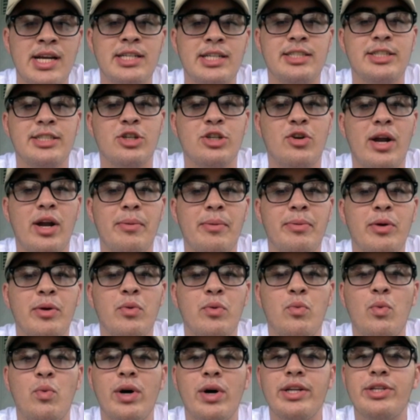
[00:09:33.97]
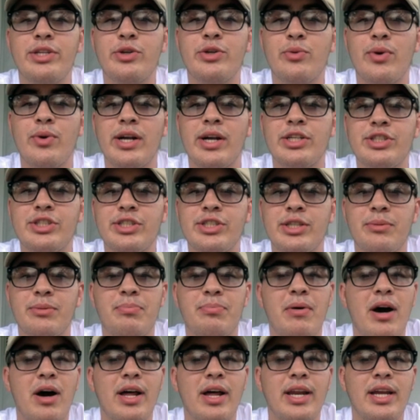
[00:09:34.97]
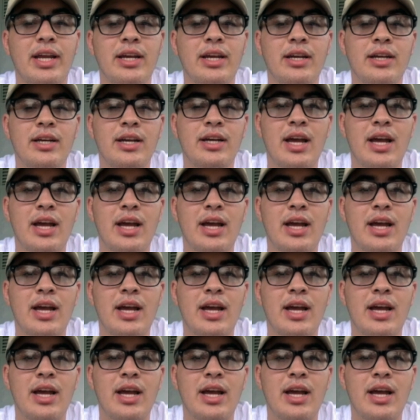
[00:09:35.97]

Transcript: describing what direction the body,